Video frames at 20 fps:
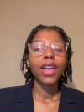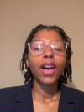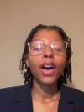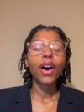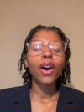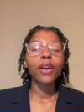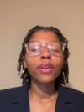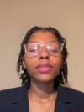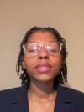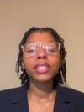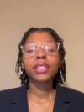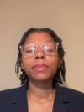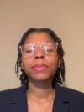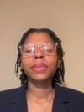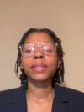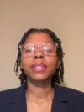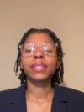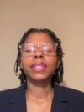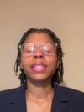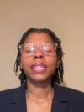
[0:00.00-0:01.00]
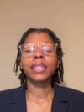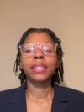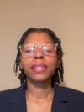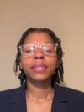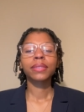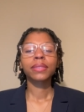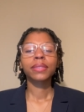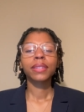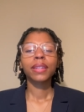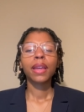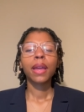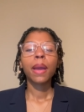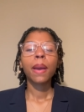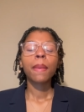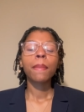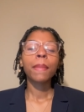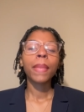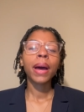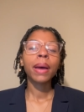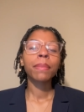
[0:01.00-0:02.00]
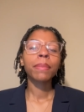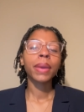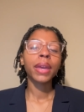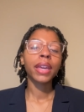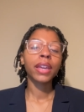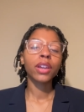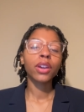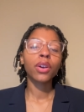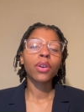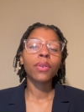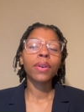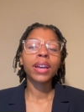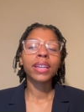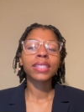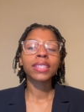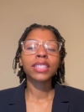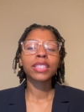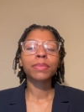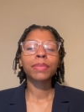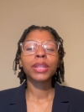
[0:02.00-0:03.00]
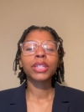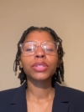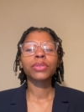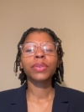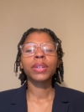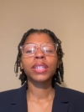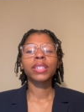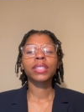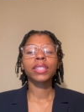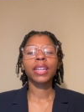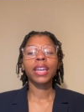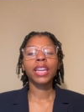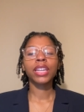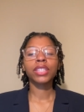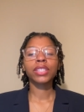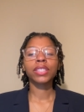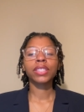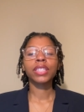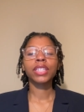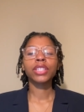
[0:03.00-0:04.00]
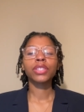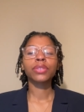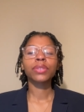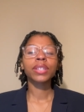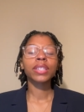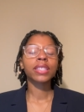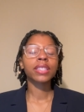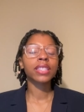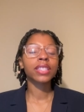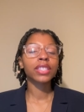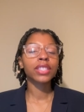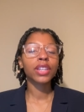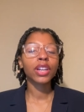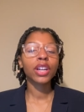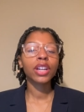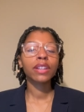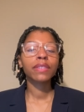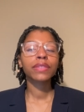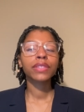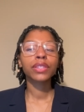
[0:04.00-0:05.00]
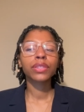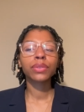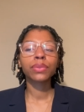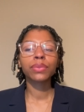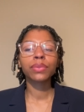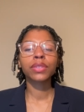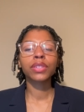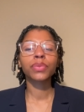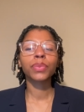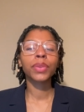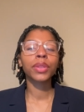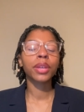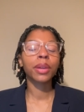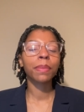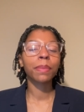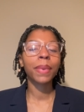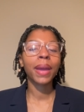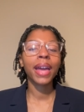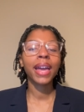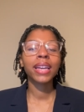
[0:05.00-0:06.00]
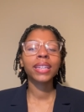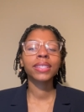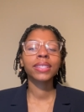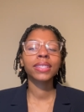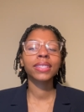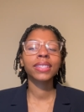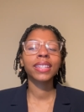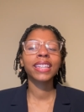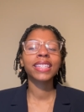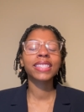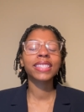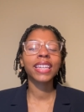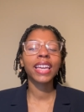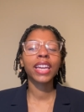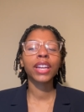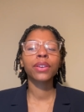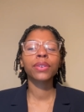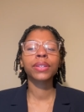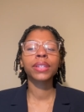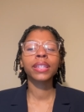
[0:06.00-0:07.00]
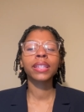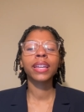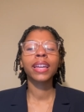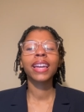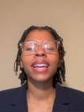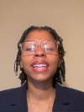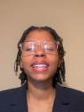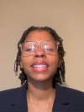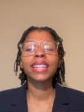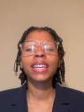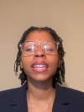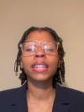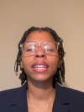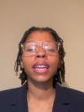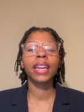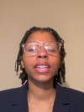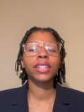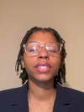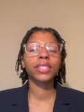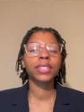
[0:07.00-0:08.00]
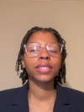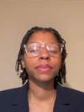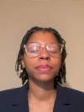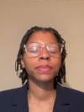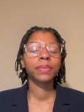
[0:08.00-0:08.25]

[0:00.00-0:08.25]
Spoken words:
Ultimately, my main goal as a special education teacher is to serve students with compassion, integrity, and dedication.